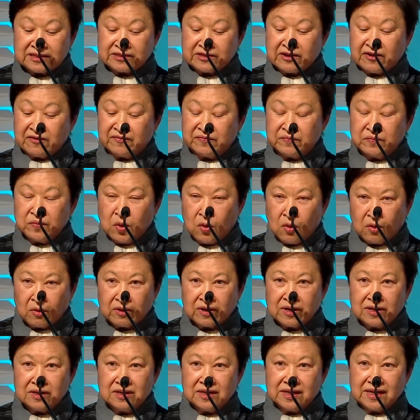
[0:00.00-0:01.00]
of
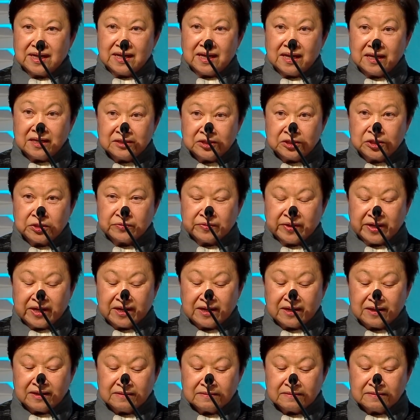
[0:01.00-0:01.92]
moral injury.